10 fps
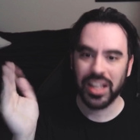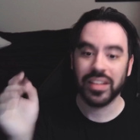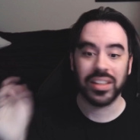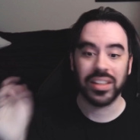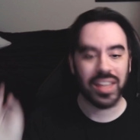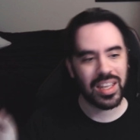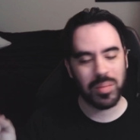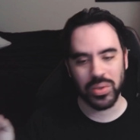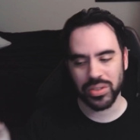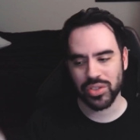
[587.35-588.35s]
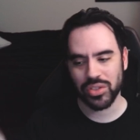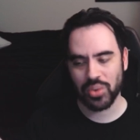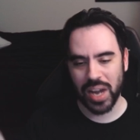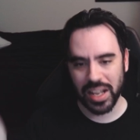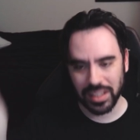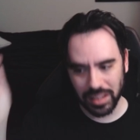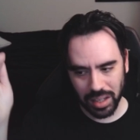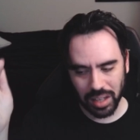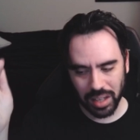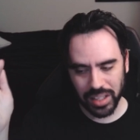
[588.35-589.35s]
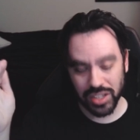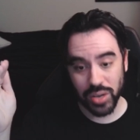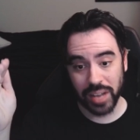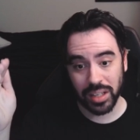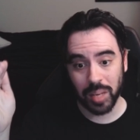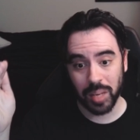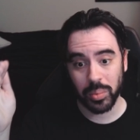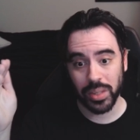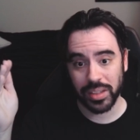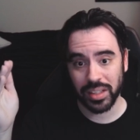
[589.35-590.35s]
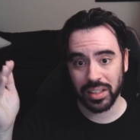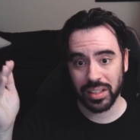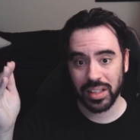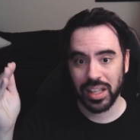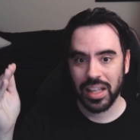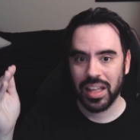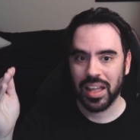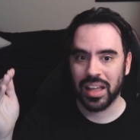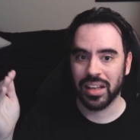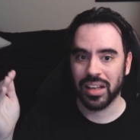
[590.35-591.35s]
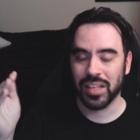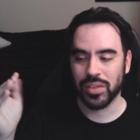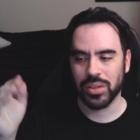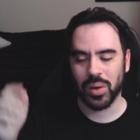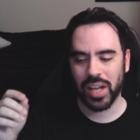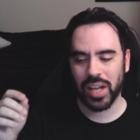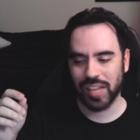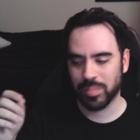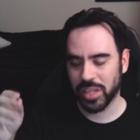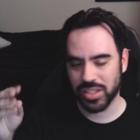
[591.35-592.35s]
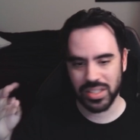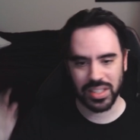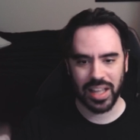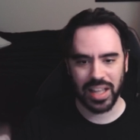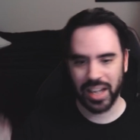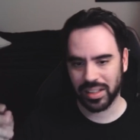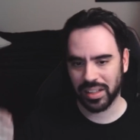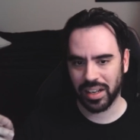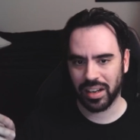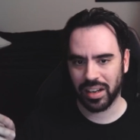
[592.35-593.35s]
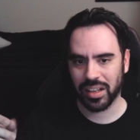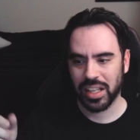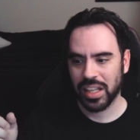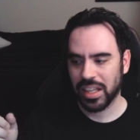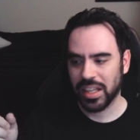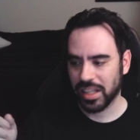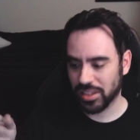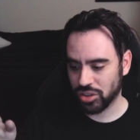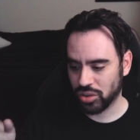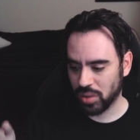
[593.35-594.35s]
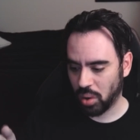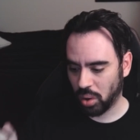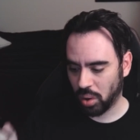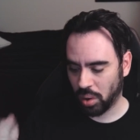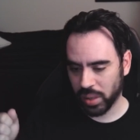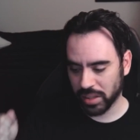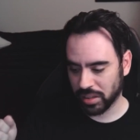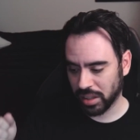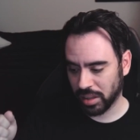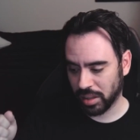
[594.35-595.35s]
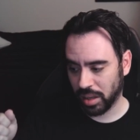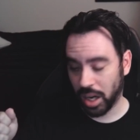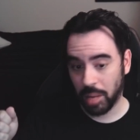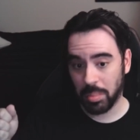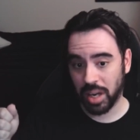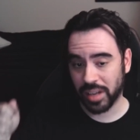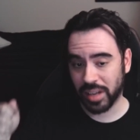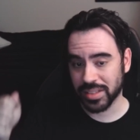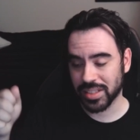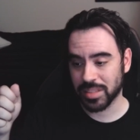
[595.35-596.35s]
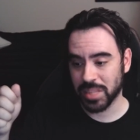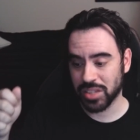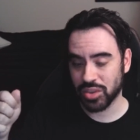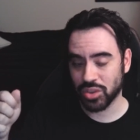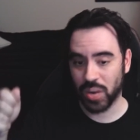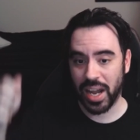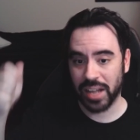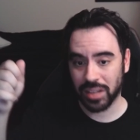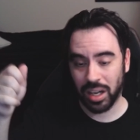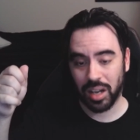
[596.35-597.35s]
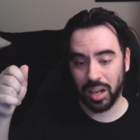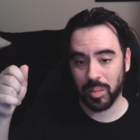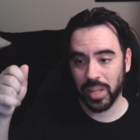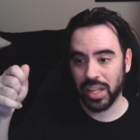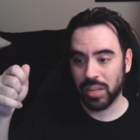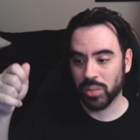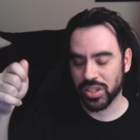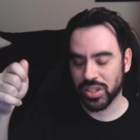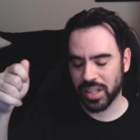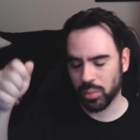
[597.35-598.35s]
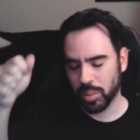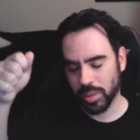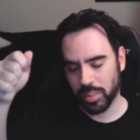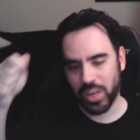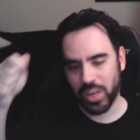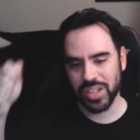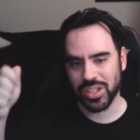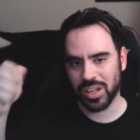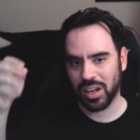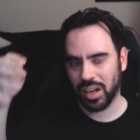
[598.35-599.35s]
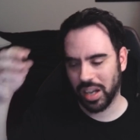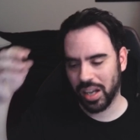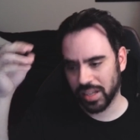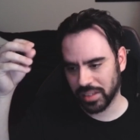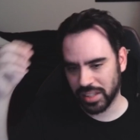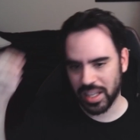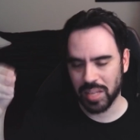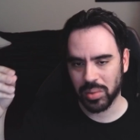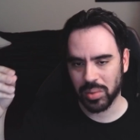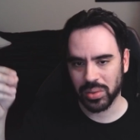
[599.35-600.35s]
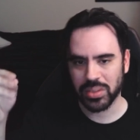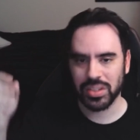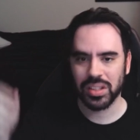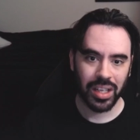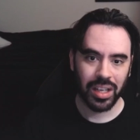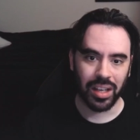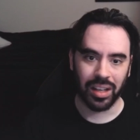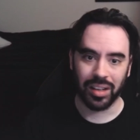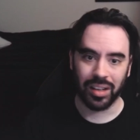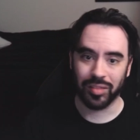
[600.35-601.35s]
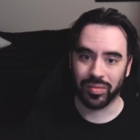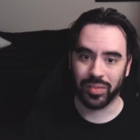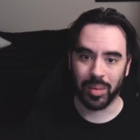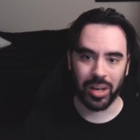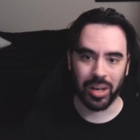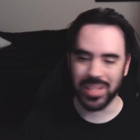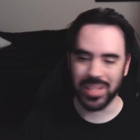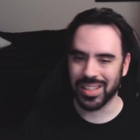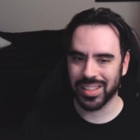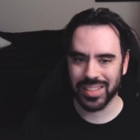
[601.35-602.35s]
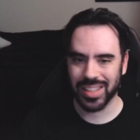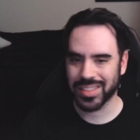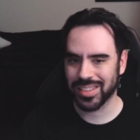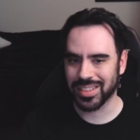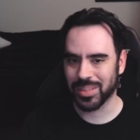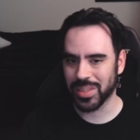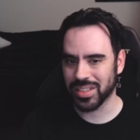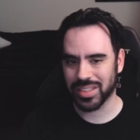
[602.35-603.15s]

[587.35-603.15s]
the cables are dragging, getting dragged up with it. And if you don't have much slack there, it's whole, the hub box is being dragged up which then will put pressure at the cables. Uh, from our immediate testing, we just